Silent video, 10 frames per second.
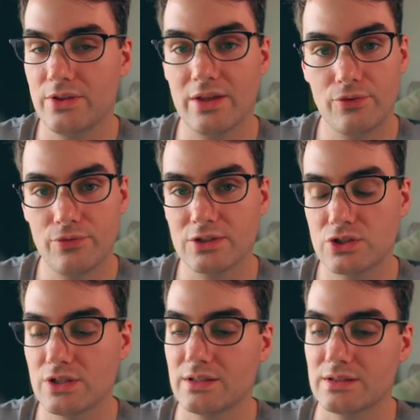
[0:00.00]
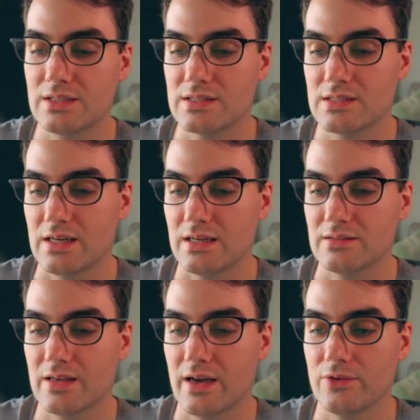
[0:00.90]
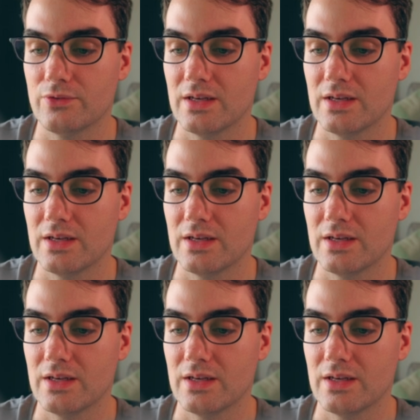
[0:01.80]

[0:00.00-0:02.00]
the other function that these stays have